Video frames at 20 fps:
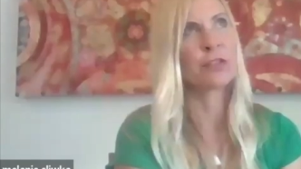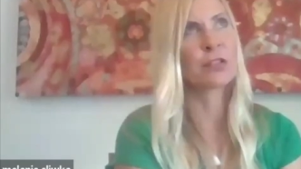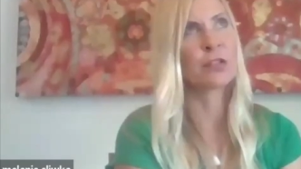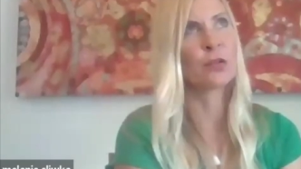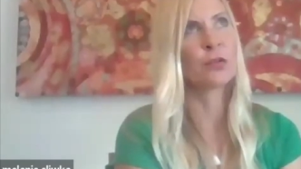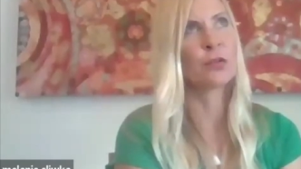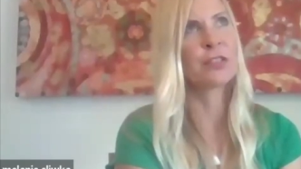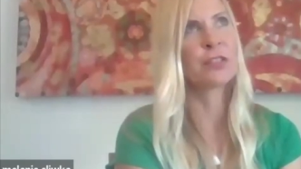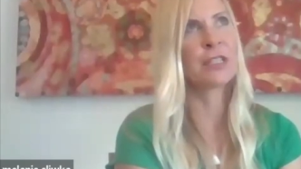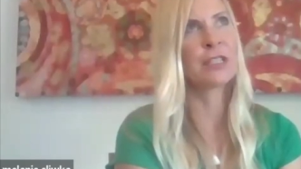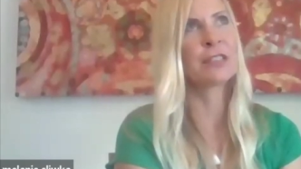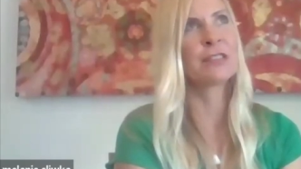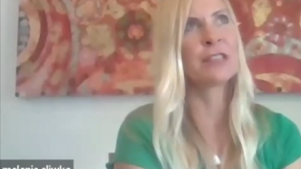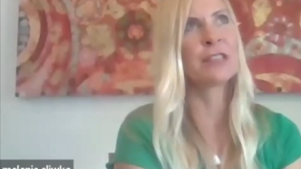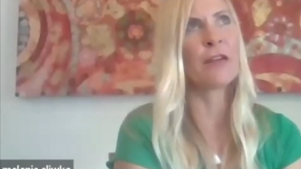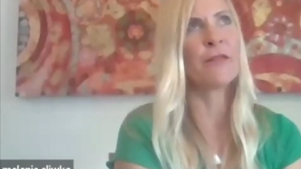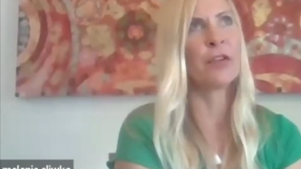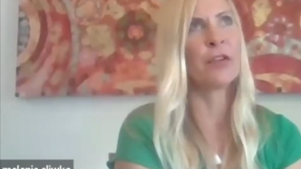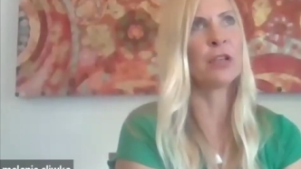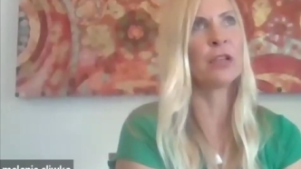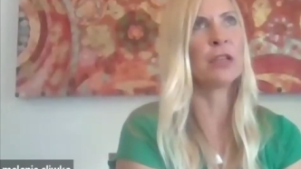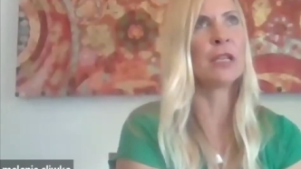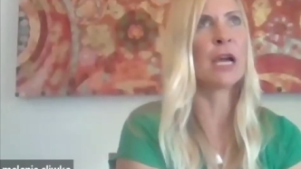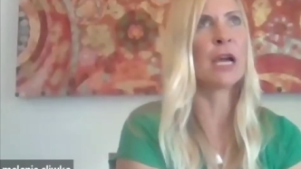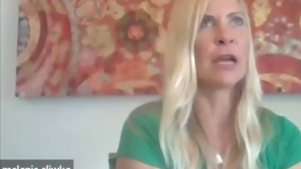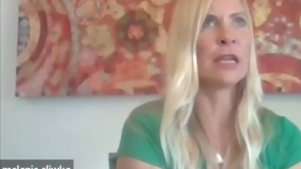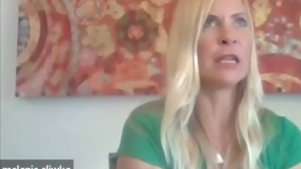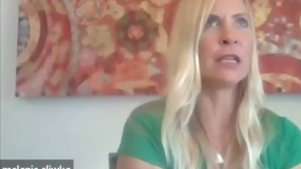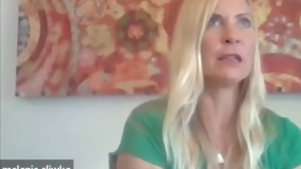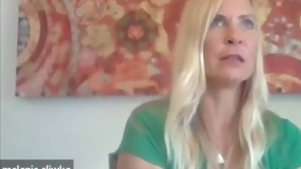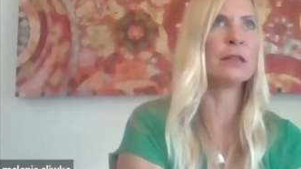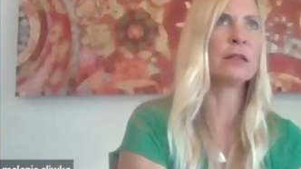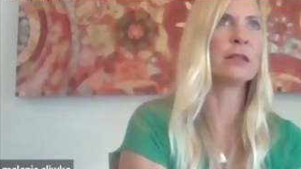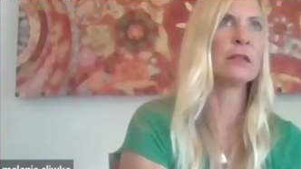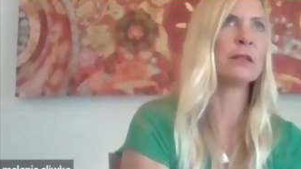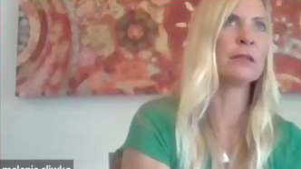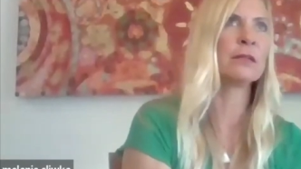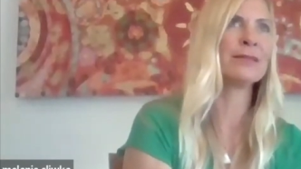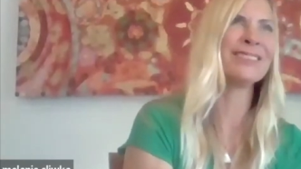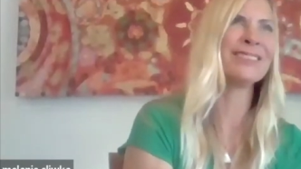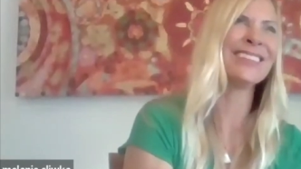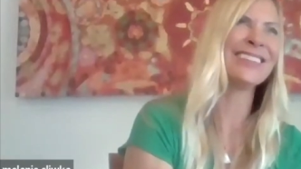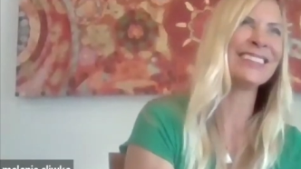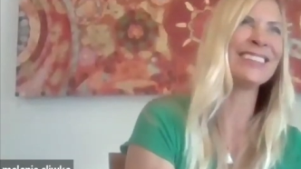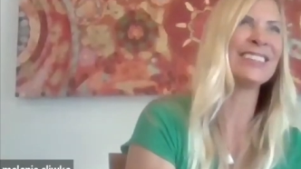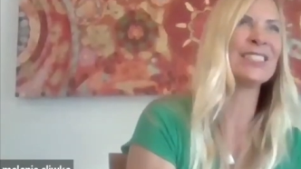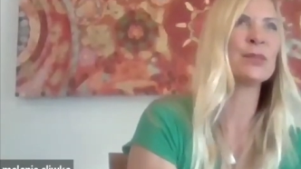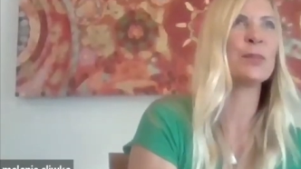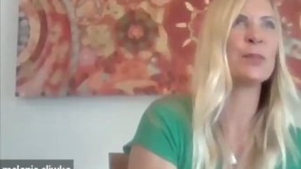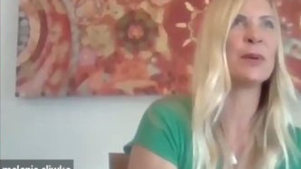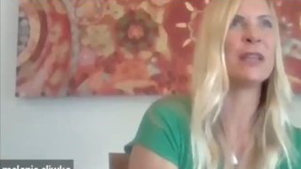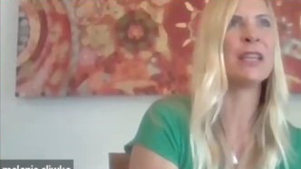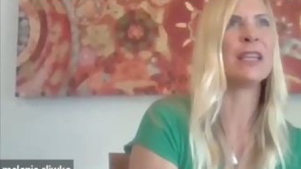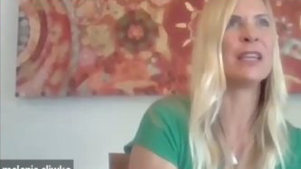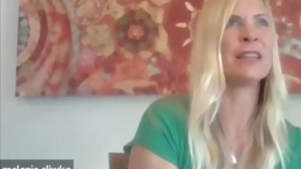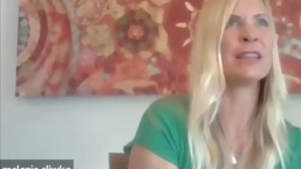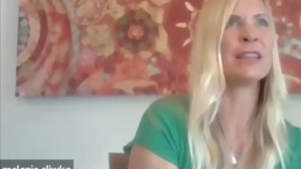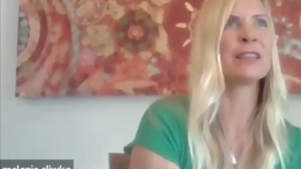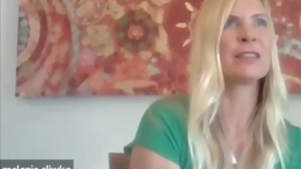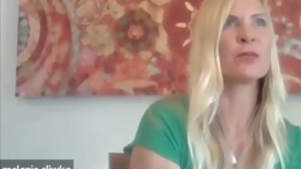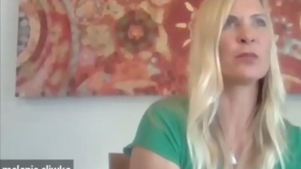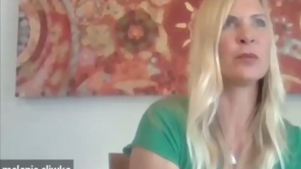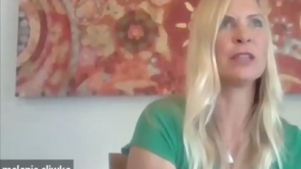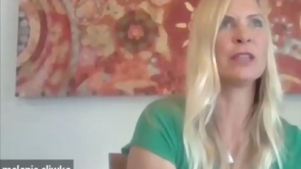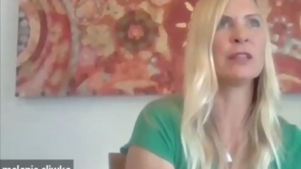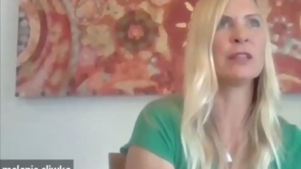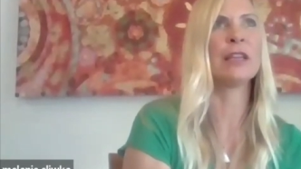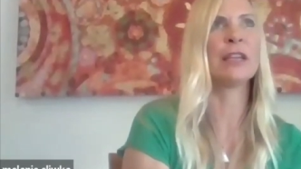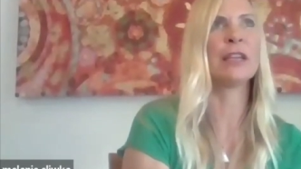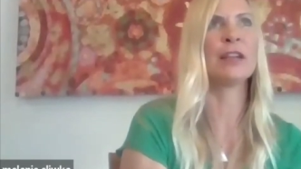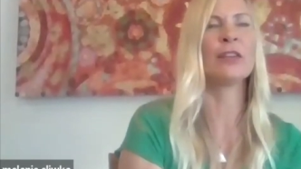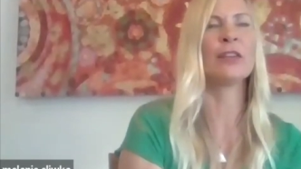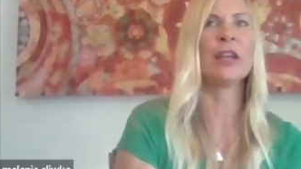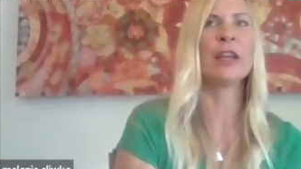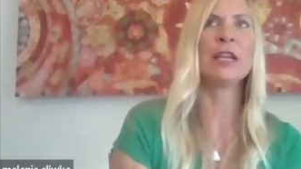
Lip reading: So 6-7 at night. Lately it's been 8 because we eat later,